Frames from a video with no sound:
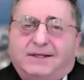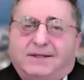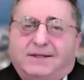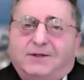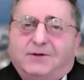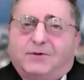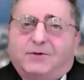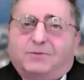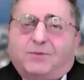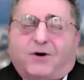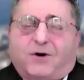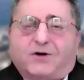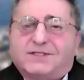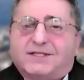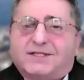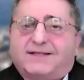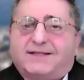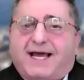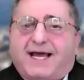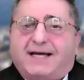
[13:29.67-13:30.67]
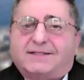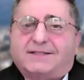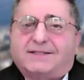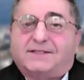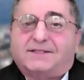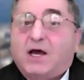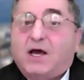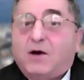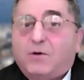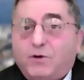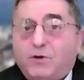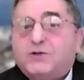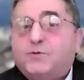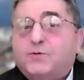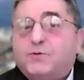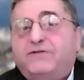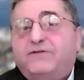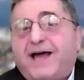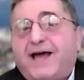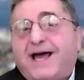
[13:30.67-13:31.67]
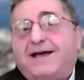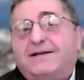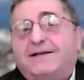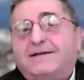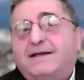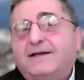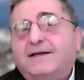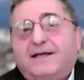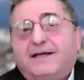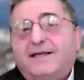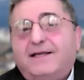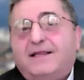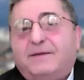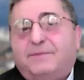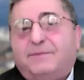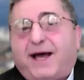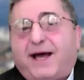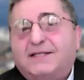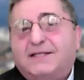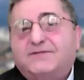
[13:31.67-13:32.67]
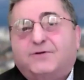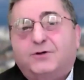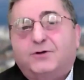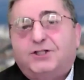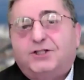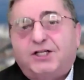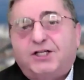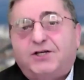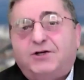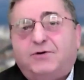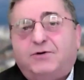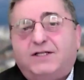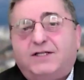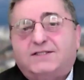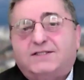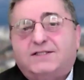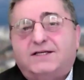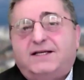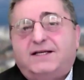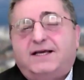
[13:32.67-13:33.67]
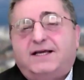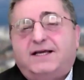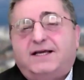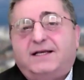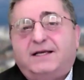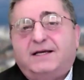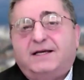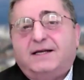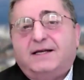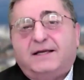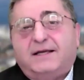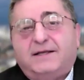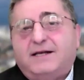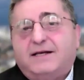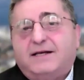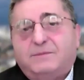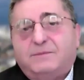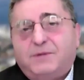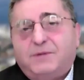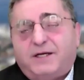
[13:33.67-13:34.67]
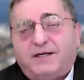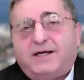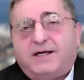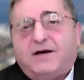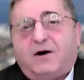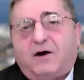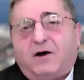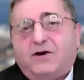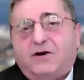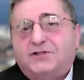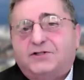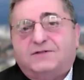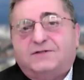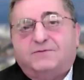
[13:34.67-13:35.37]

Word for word: your parcel taxes, which we've had in the past for GUSD and Glendale Community College,